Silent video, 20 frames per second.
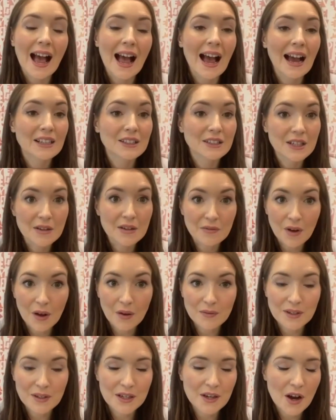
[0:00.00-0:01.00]
actually
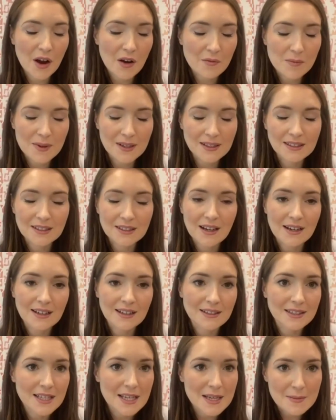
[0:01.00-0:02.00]
involved the incumbent kind
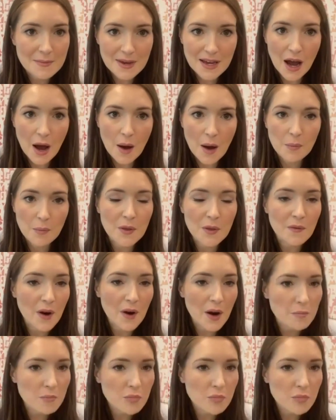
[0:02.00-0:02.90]
of teaming up with a very